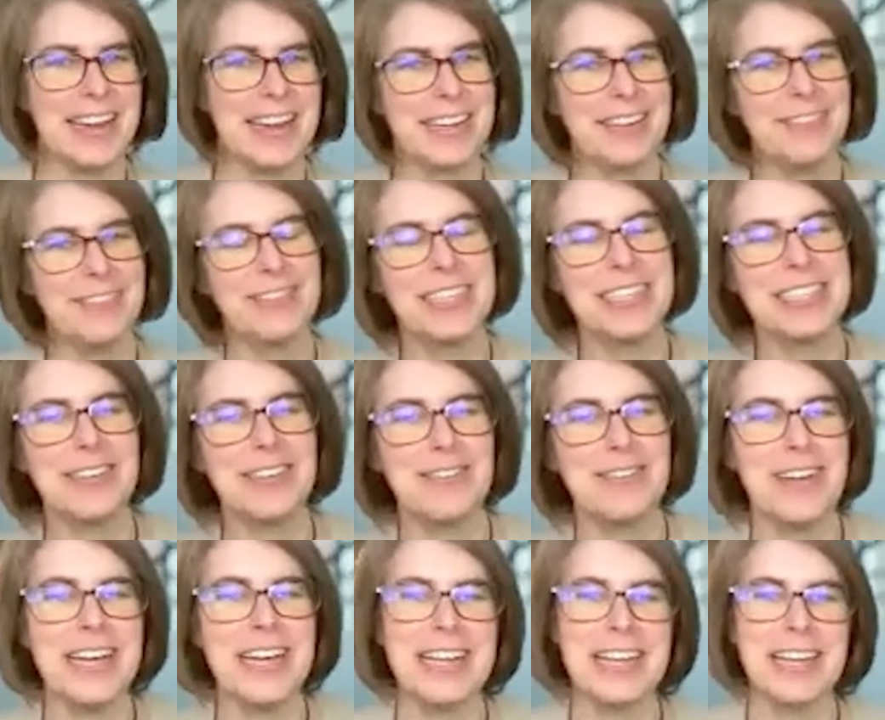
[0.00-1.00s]
give this a
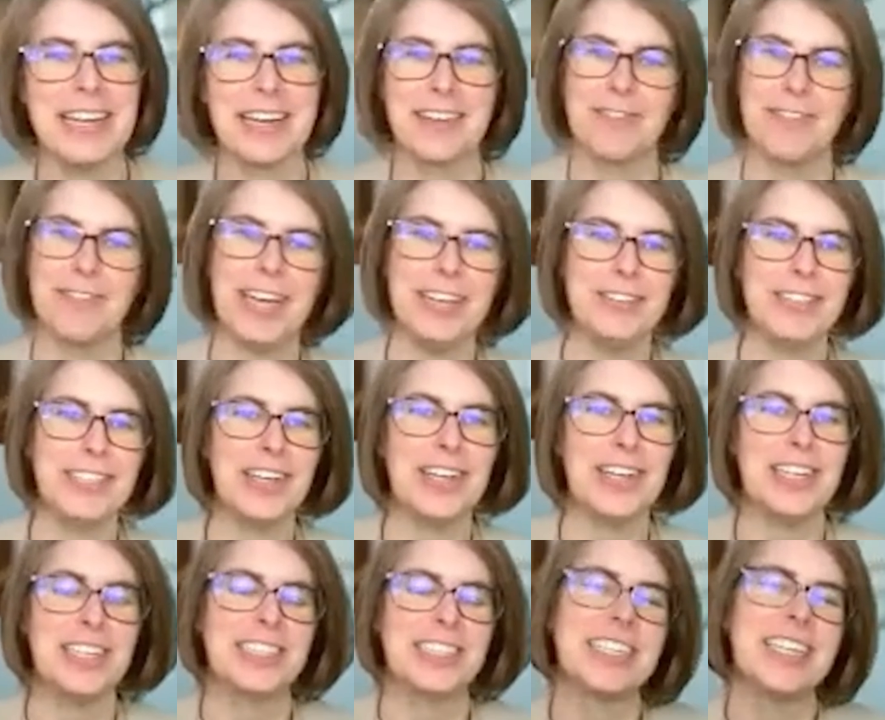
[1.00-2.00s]
rating, 5
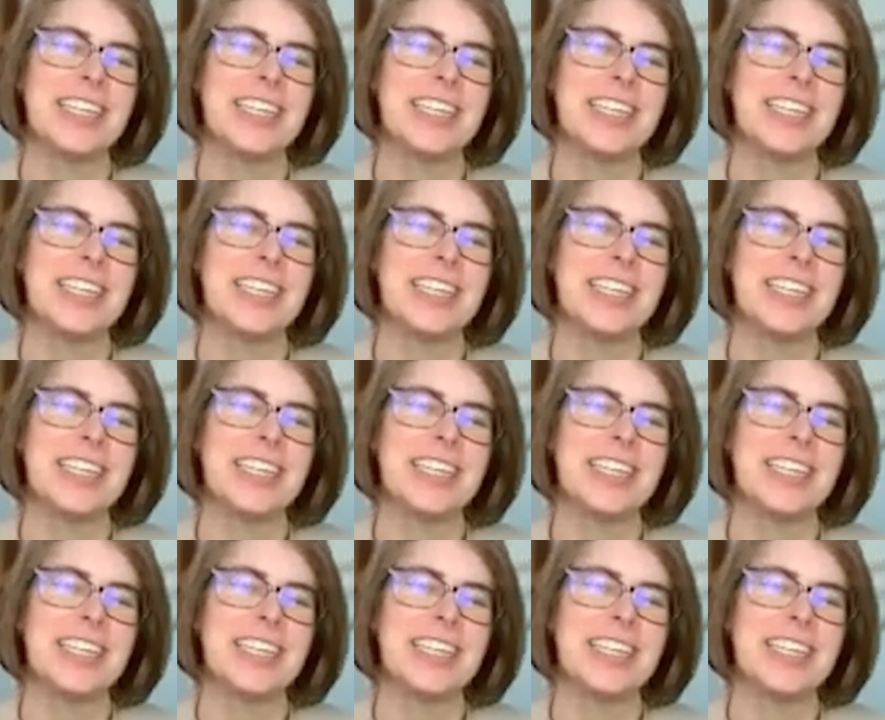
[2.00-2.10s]
stars.